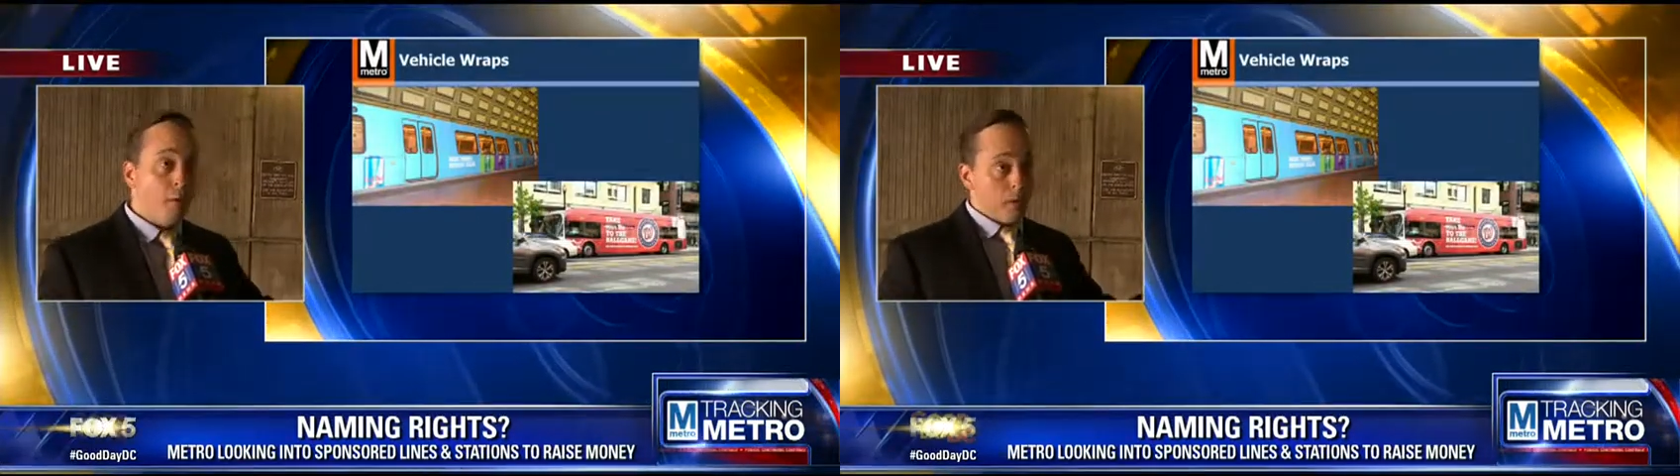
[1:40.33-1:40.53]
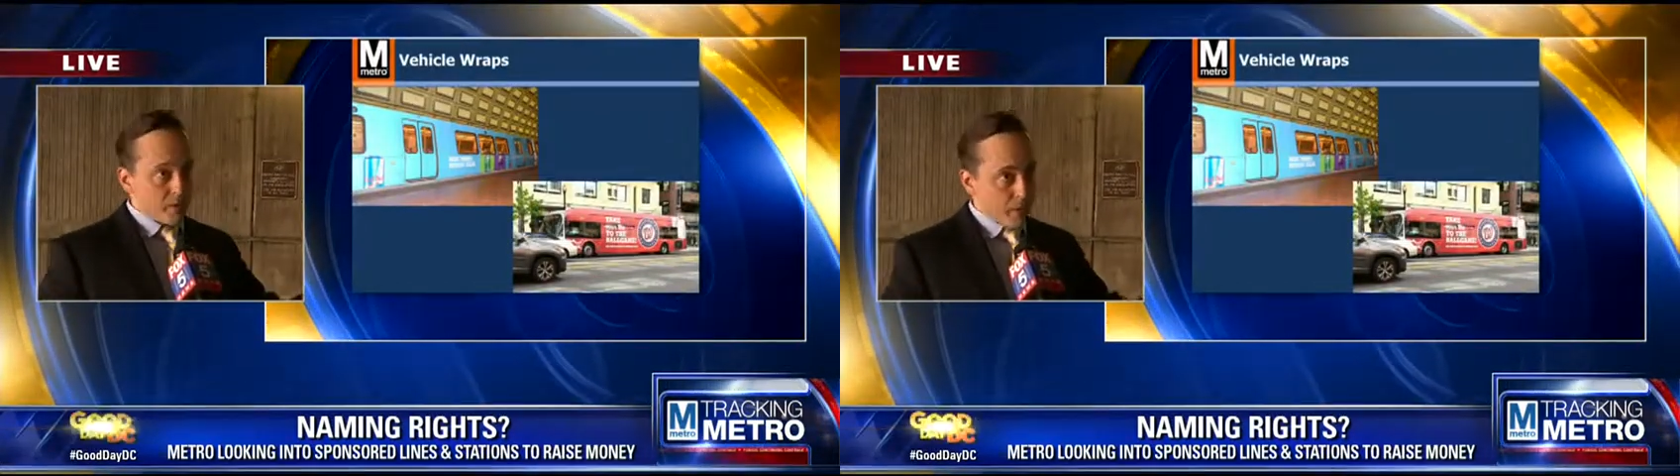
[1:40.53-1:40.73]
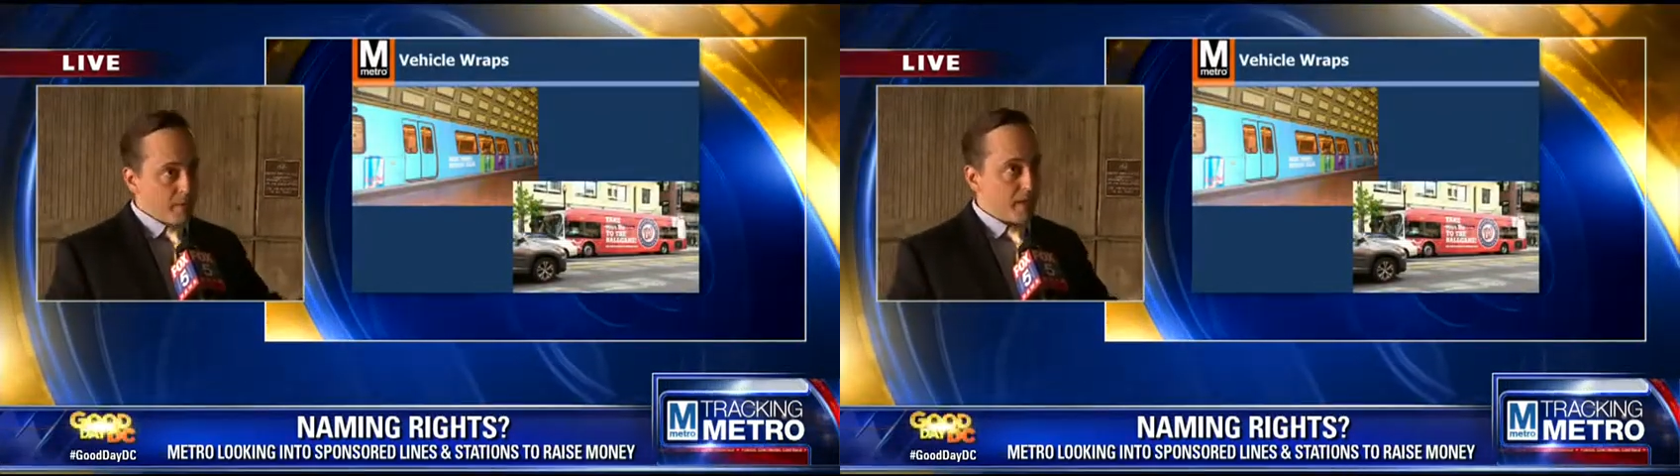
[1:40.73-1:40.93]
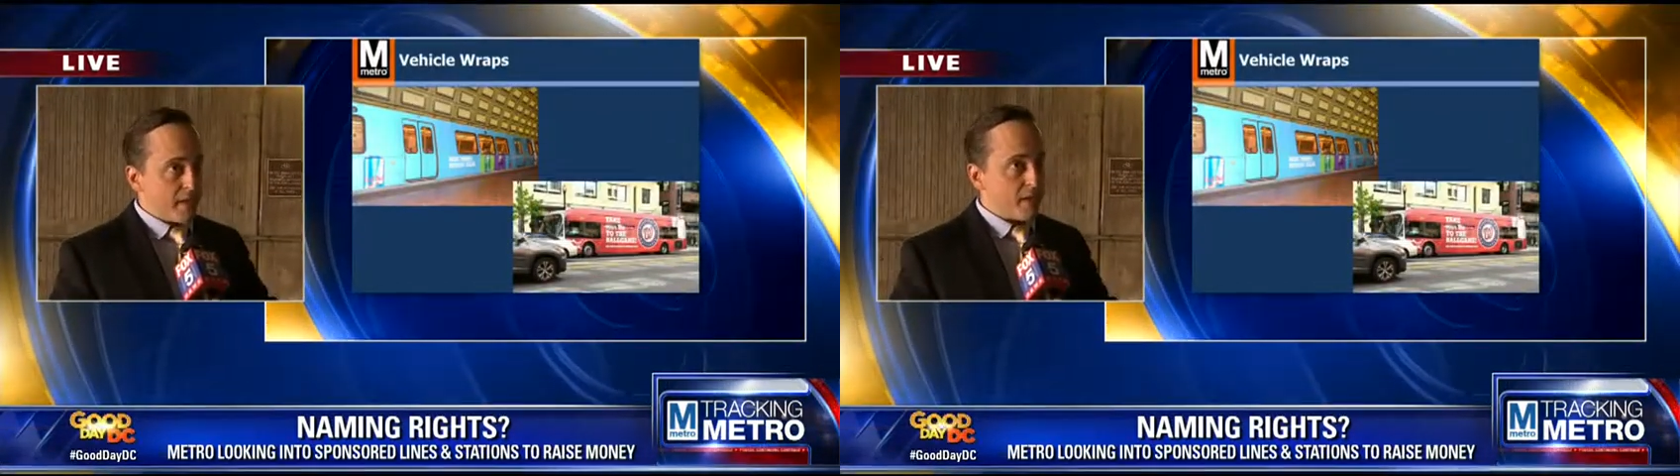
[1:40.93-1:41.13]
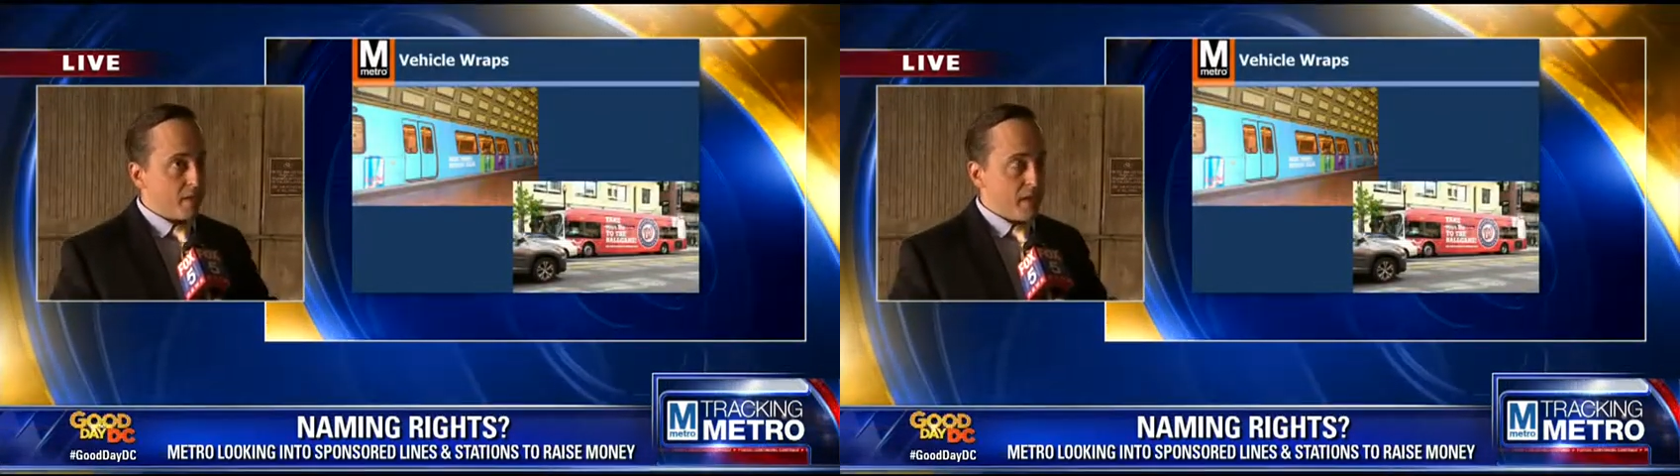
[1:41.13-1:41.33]
which
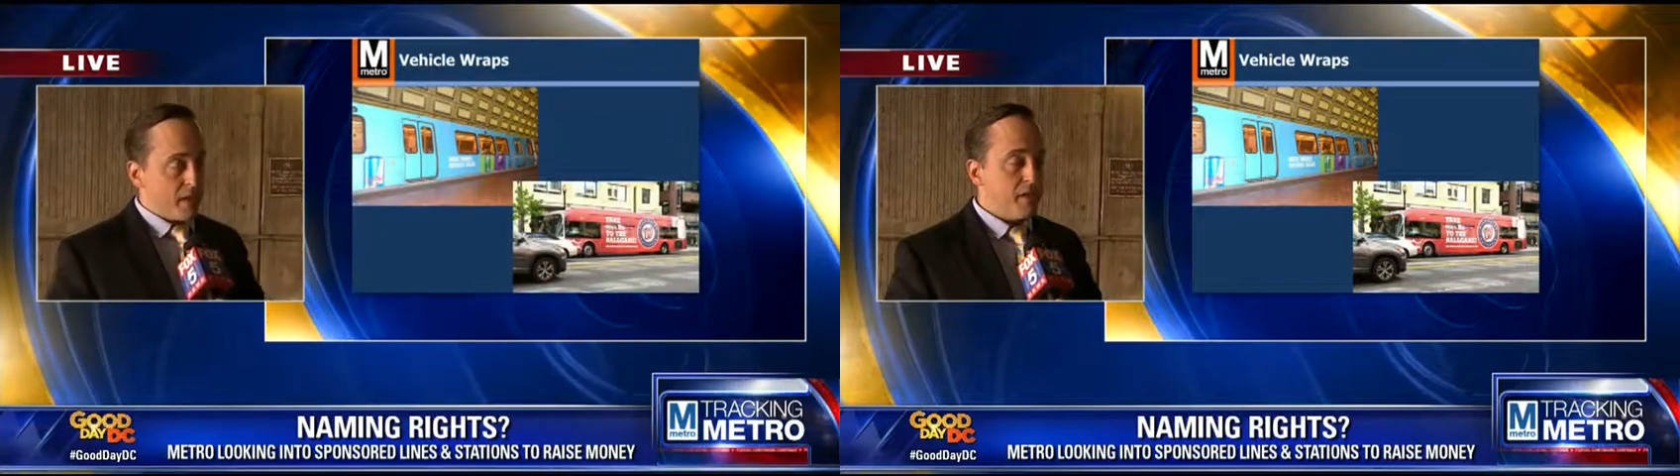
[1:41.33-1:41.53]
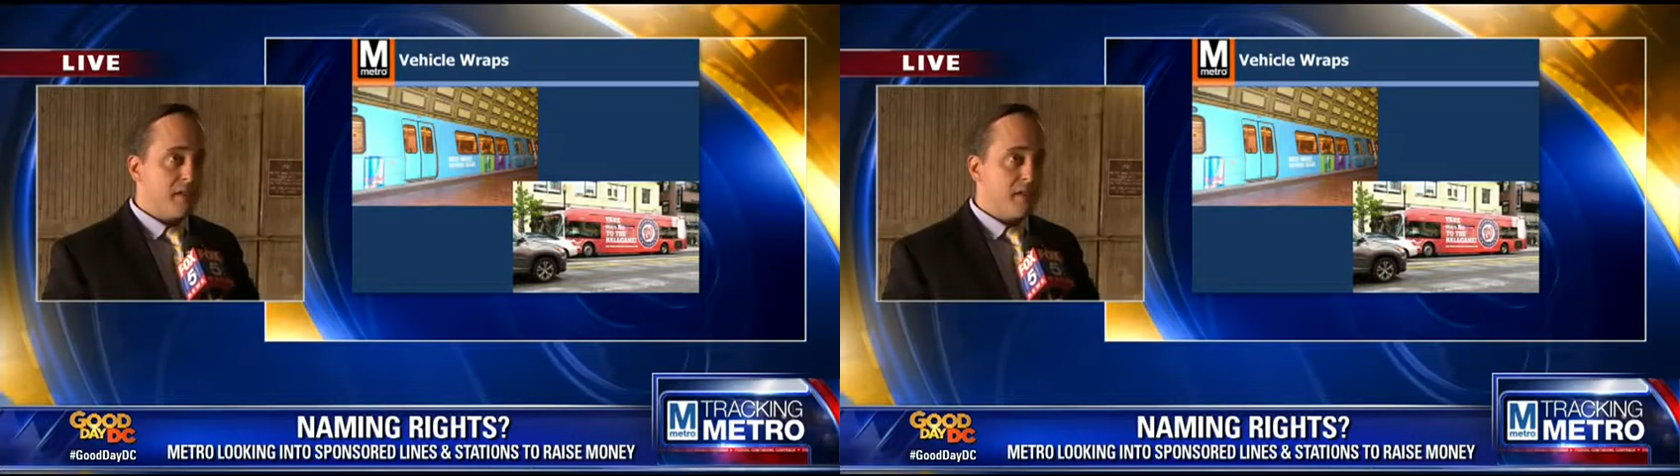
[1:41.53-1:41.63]
represents the region,